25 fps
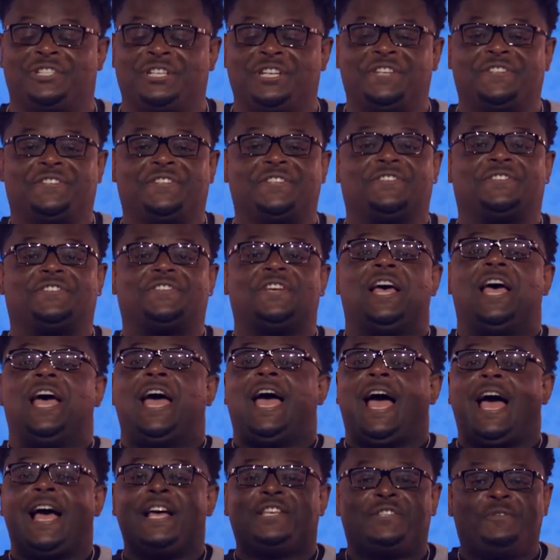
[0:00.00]
Jesus
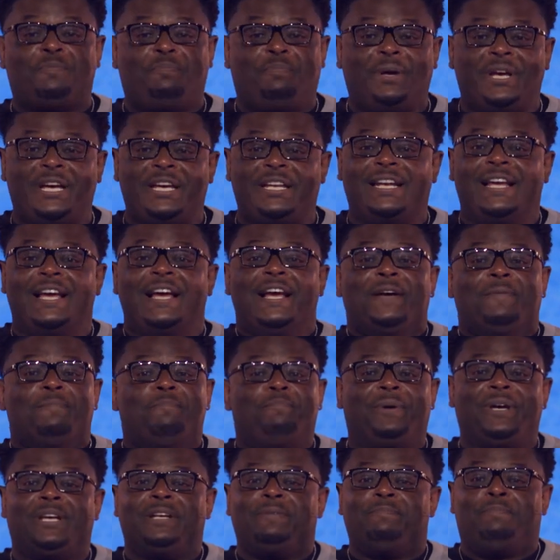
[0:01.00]
has
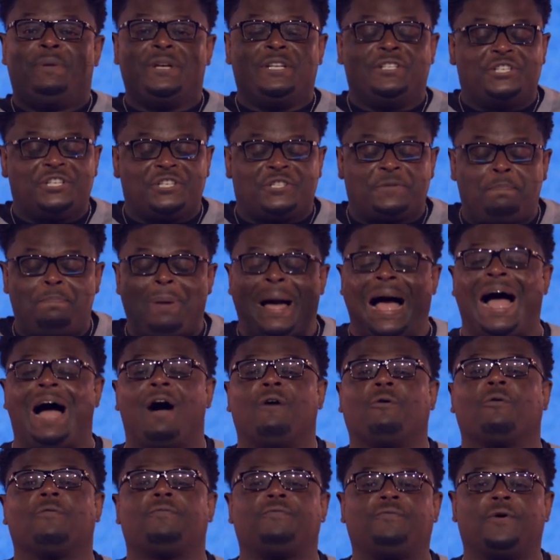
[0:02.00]
been just
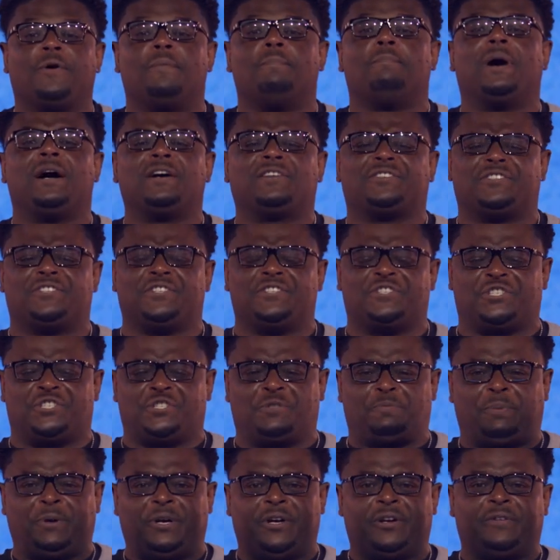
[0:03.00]
powerful amongst the
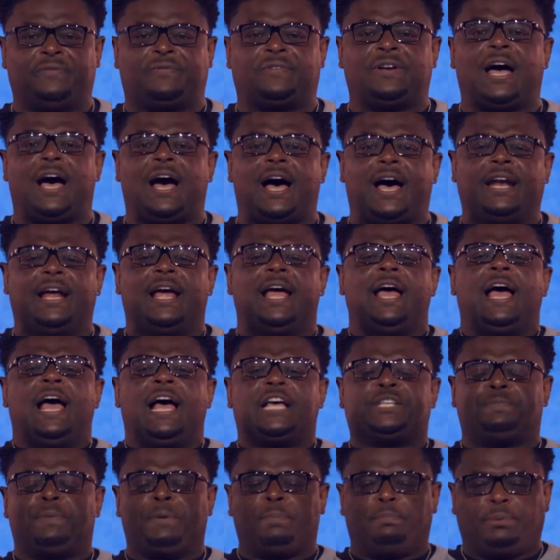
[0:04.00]
Spirit of God,
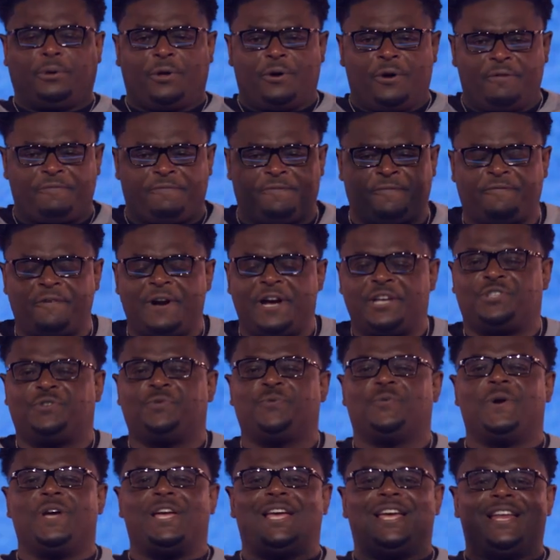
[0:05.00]
has been blowing fresh
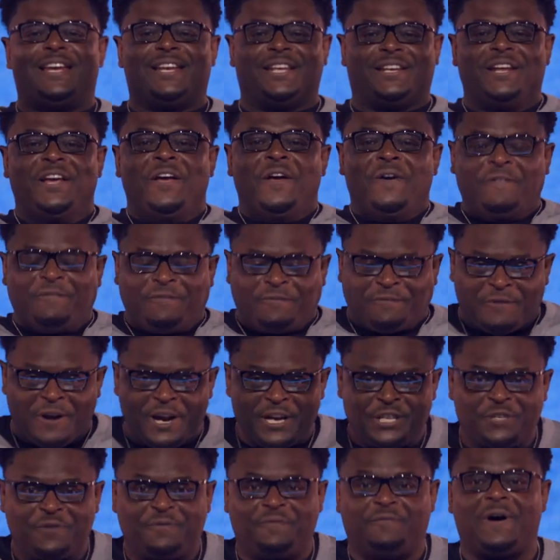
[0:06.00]
wind and
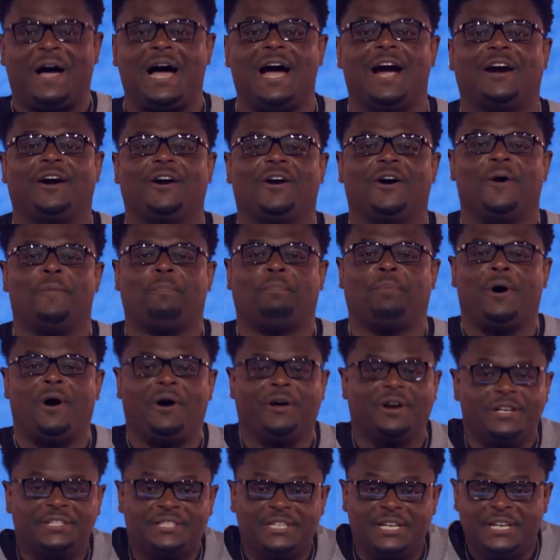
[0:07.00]
fresh fire
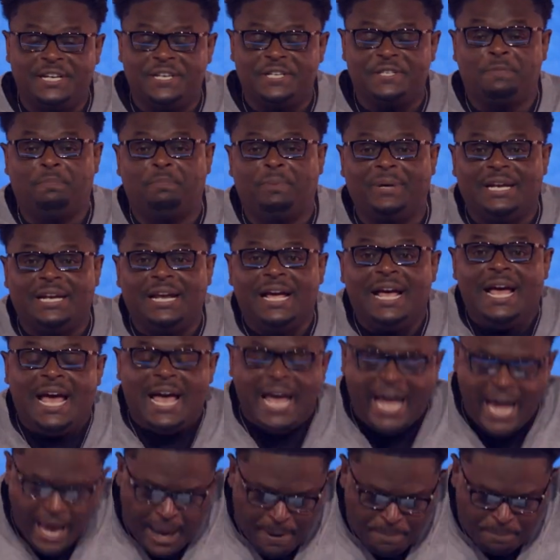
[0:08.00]
upon us. It has been
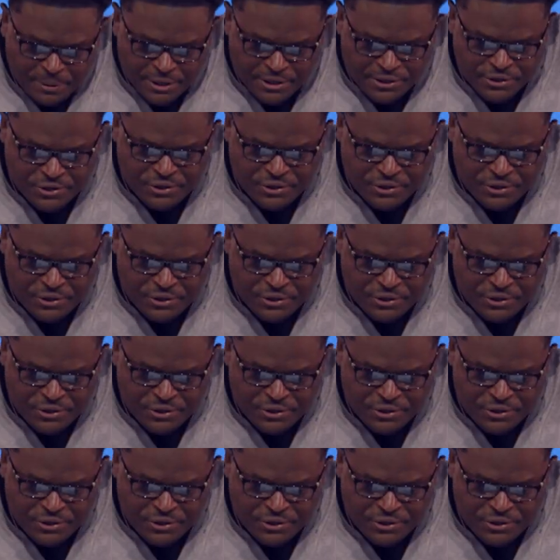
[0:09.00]
epic.